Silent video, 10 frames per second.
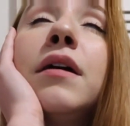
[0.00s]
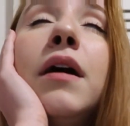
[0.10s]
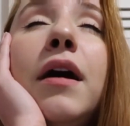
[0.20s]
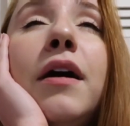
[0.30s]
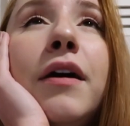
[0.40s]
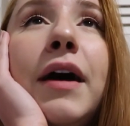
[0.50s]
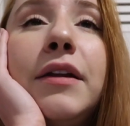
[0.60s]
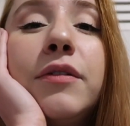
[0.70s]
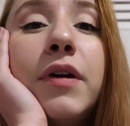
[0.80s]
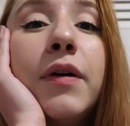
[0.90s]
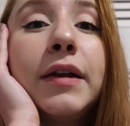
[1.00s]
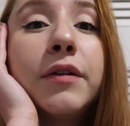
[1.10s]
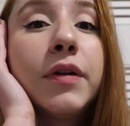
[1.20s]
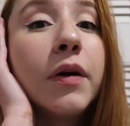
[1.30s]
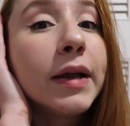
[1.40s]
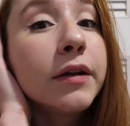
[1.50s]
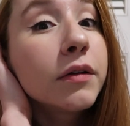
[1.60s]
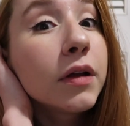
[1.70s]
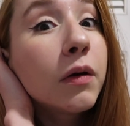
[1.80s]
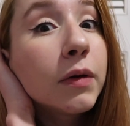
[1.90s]
oh, I don't know, I don't know, I
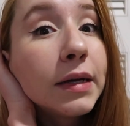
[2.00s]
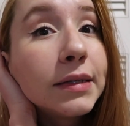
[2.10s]
don't know.